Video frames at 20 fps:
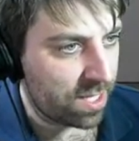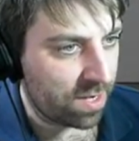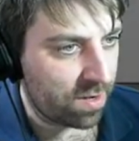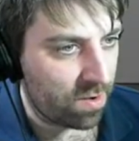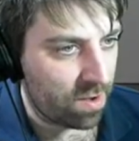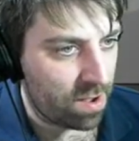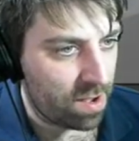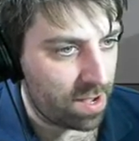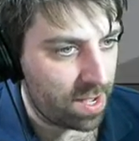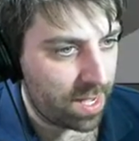that
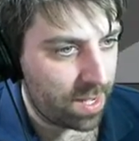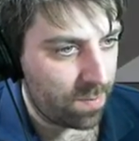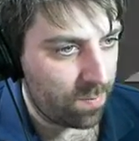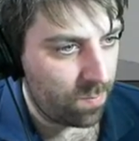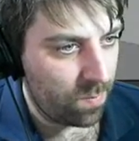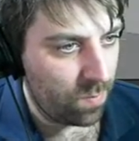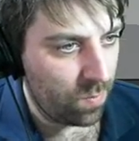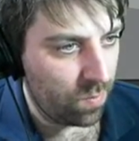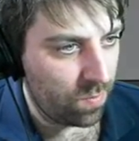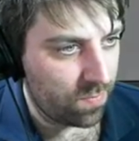I
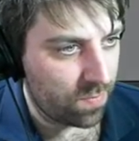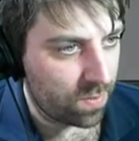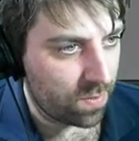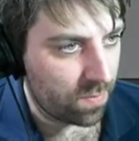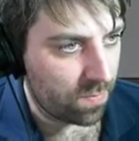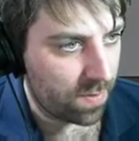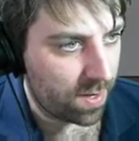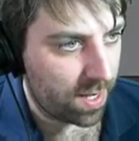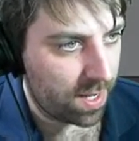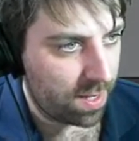am moving
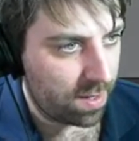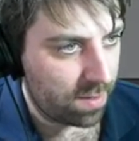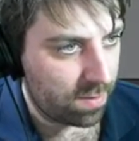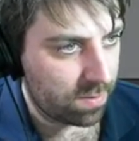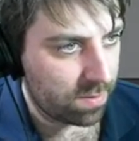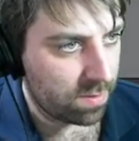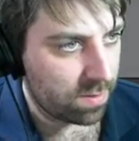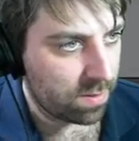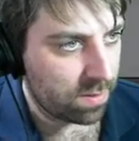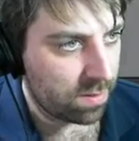
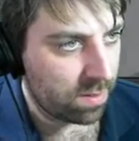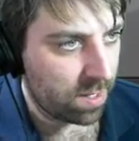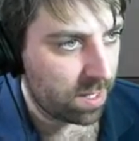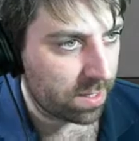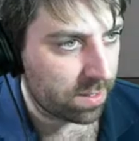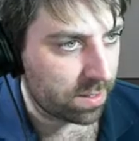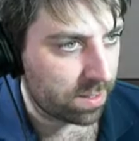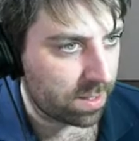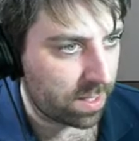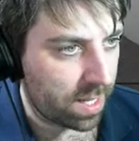around
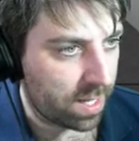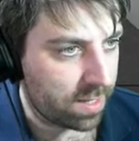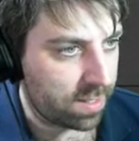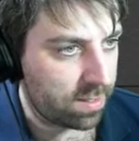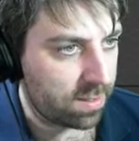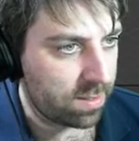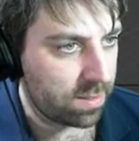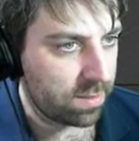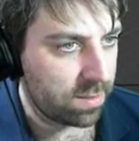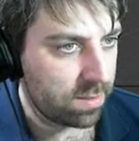like the
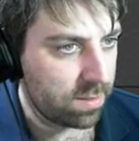clacker.